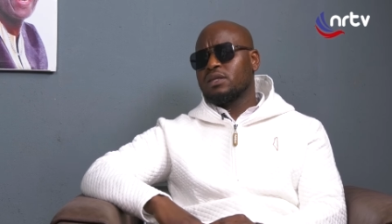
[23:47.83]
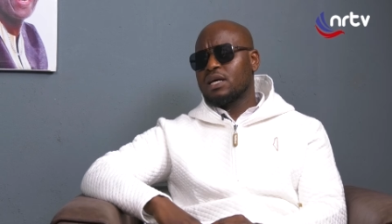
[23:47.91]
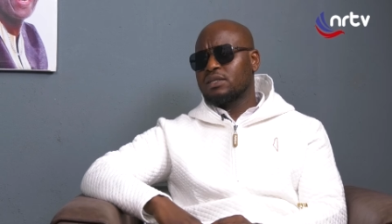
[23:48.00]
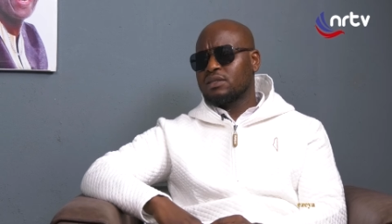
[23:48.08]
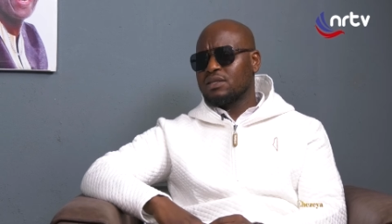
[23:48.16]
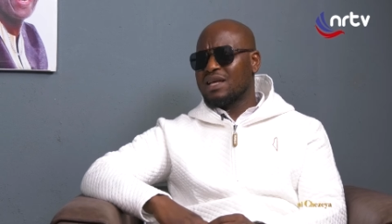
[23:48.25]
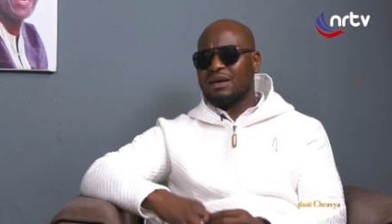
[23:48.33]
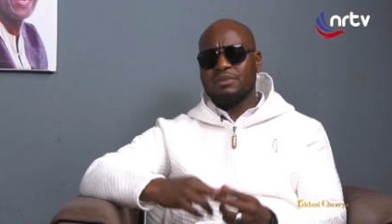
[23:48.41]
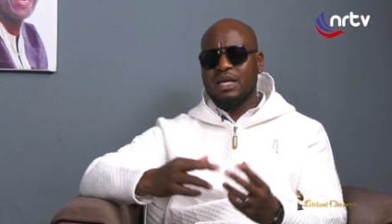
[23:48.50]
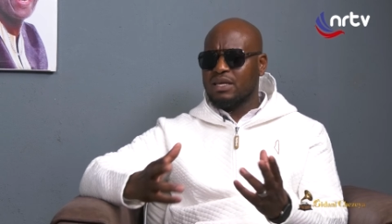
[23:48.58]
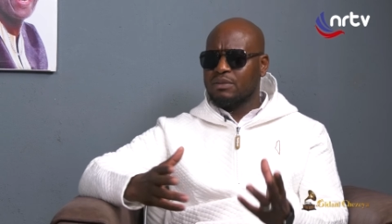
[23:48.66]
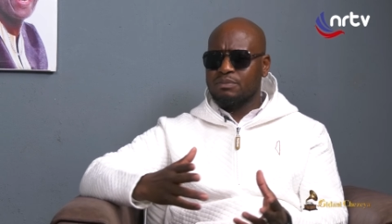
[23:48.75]
That I,
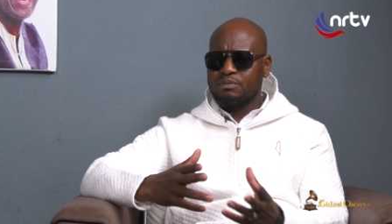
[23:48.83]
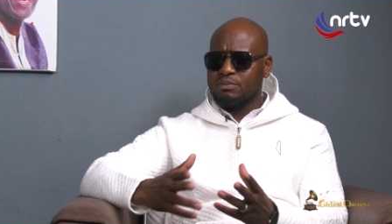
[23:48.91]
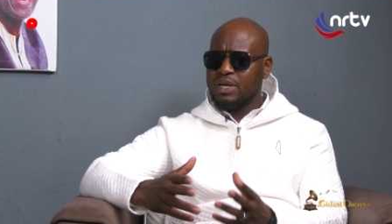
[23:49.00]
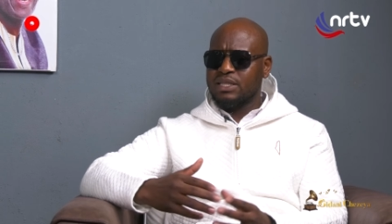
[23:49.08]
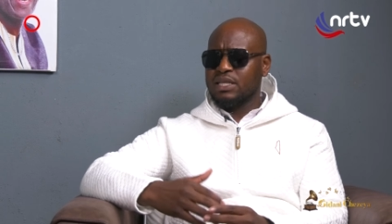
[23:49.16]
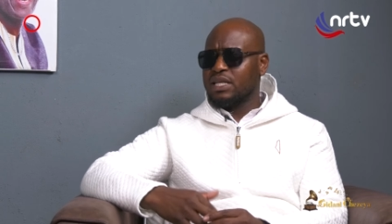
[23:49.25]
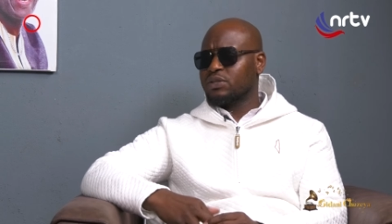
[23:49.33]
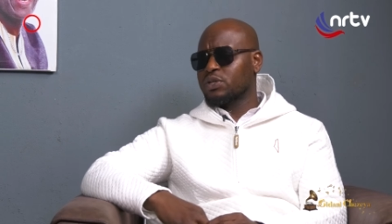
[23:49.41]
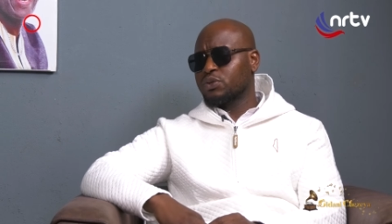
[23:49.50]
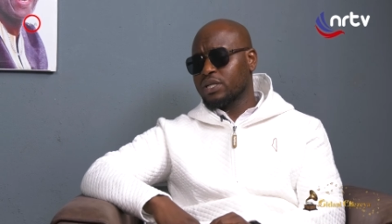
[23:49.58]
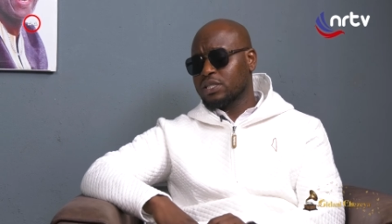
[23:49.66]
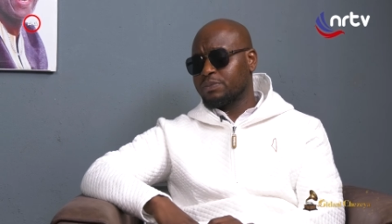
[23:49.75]
I think basically that's what
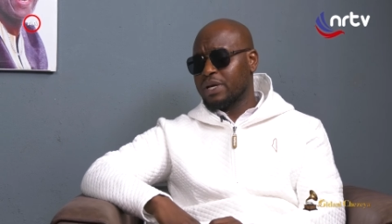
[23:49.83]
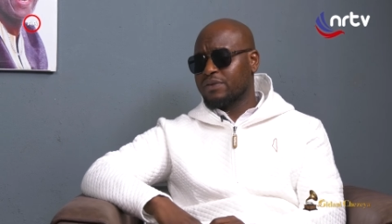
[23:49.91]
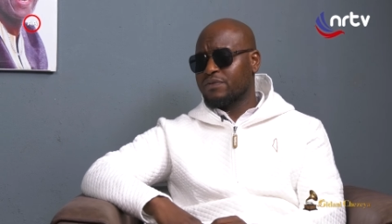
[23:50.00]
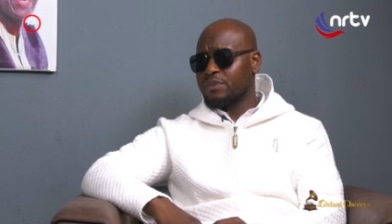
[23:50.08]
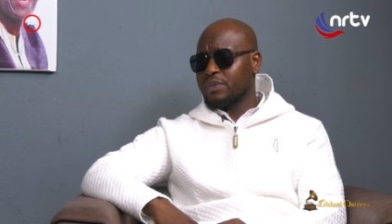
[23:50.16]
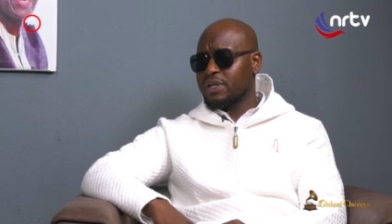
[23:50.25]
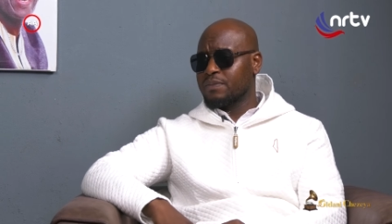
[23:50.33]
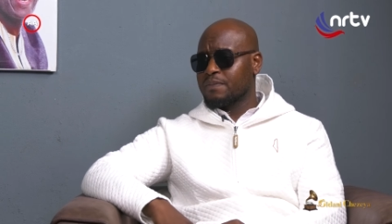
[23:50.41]
you can expect from me.